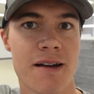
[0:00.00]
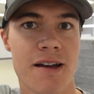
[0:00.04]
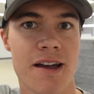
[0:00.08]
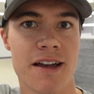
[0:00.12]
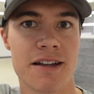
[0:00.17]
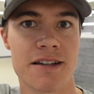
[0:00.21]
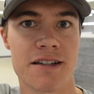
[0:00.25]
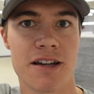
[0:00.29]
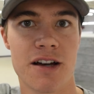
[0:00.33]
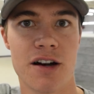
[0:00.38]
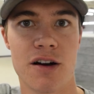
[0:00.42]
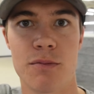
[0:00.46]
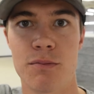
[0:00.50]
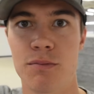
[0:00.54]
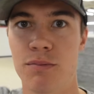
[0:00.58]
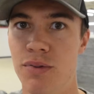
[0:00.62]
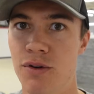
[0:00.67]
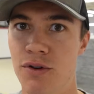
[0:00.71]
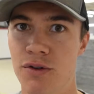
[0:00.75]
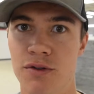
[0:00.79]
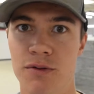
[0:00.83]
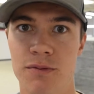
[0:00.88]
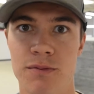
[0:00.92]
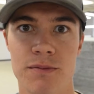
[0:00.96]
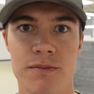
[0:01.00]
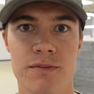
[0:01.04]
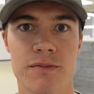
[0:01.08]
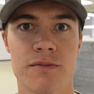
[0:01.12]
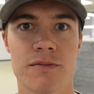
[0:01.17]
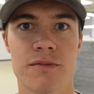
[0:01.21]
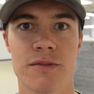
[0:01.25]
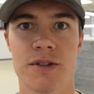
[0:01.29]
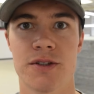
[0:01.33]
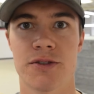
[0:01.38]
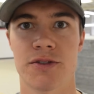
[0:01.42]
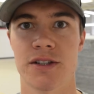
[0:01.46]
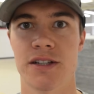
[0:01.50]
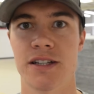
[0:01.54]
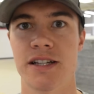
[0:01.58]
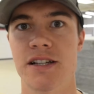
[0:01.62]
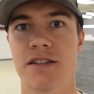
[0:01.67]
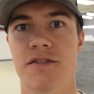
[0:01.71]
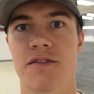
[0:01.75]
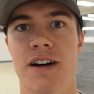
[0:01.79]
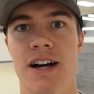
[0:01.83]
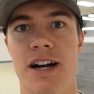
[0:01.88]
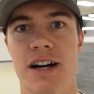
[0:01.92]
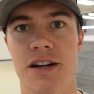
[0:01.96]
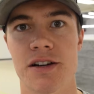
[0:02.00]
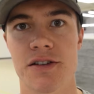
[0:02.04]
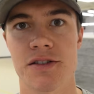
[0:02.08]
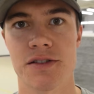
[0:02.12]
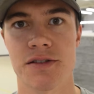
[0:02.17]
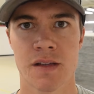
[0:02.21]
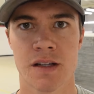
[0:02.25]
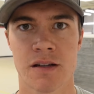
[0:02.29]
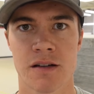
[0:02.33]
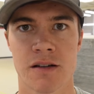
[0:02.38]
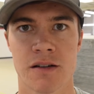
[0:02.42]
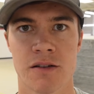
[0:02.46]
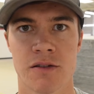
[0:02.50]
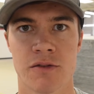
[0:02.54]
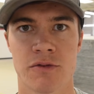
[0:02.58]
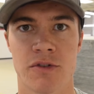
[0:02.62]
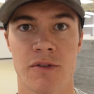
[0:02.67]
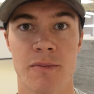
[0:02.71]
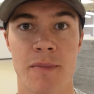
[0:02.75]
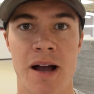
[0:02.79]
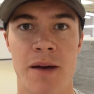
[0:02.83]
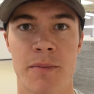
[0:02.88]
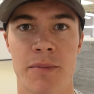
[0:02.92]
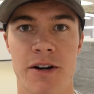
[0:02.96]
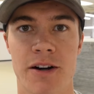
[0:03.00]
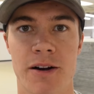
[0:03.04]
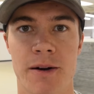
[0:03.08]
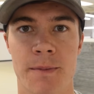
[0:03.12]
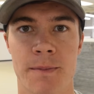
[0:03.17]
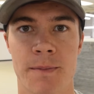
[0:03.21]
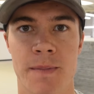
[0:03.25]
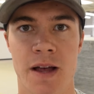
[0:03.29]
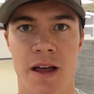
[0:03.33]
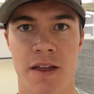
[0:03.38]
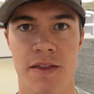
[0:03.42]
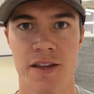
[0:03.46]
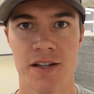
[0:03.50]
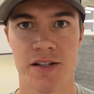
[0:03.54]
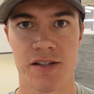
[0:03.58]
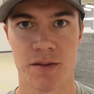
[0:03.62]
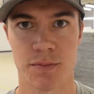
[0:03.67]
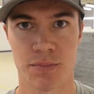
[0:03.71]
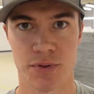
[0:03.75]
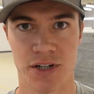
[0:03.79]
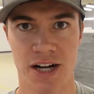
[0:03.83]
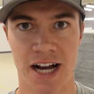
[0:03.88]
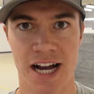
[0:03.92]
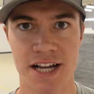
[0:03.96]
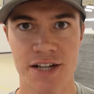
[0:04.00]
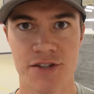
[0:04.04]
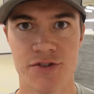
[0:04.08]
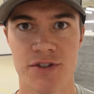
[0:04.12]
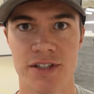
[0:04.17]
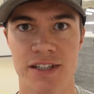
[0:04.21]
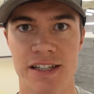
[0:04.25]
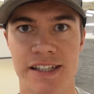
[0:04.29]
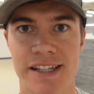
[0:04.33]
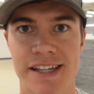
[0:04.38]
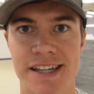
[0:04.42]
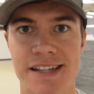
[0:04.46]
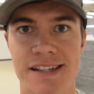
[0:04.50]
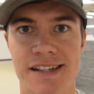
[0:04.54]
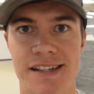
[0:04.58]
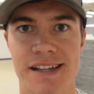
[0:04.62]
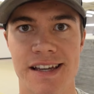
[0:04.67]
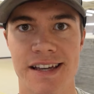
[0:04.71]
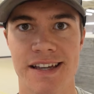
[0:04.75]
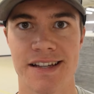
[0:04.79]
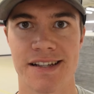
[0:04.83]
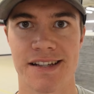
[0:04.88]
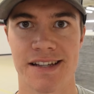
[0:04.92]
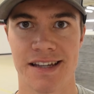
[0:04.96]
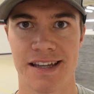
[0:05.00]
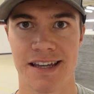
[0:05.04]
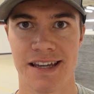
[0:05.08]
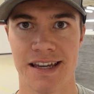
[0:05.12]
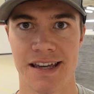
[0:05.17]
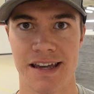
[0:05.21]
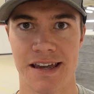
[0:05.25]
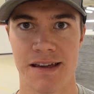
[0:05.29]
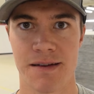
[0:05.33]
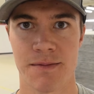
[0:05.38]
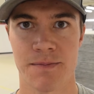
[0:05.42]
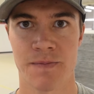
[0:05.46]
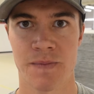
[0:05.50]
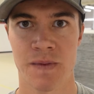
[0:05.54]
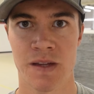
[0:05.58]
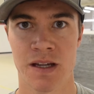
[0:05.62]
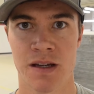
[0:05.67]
until boom, the release fires. Remember, the surprise release is key.